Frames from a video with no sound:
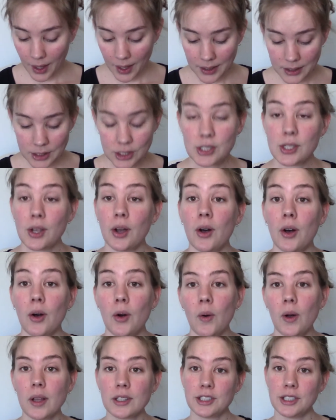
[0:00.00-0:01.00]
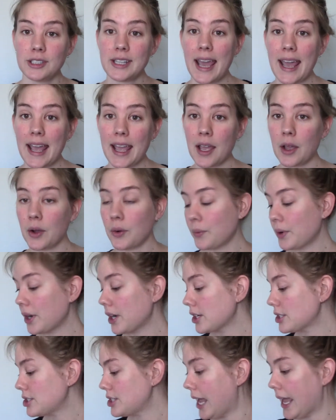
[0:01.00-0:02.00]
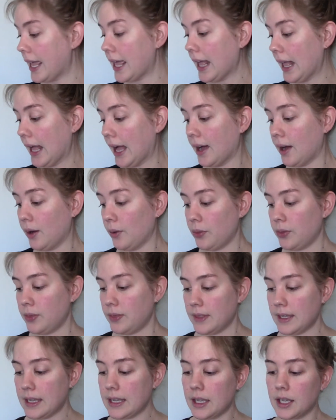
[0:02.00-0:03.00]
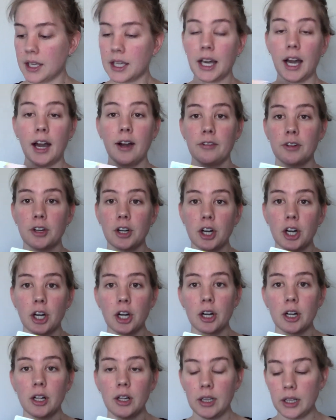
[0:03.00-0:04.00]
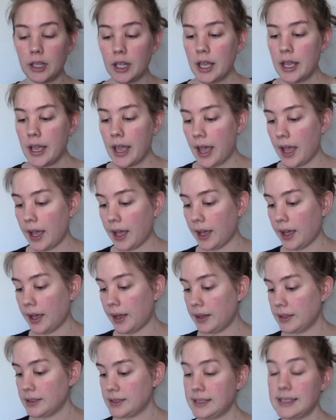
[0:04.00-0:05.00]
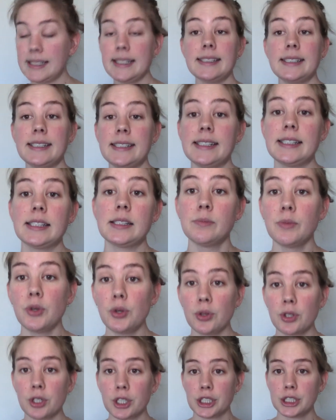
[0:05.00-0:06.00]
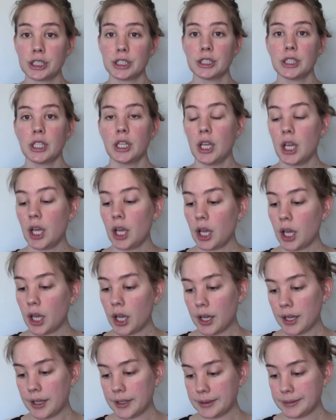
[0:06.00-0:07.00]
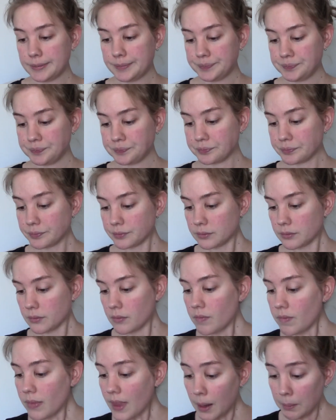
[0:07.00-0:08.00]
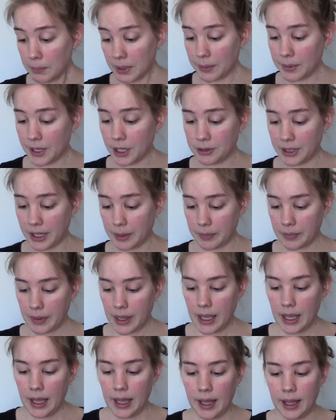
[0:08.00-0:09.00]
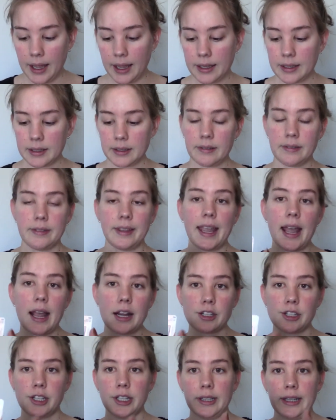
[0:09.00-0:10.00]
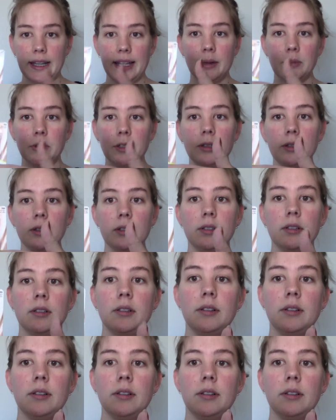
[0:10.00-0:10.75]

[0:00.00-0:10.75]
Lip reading: So today we're checking out the CoverGirl CGSmoothers BB cream, and they actually label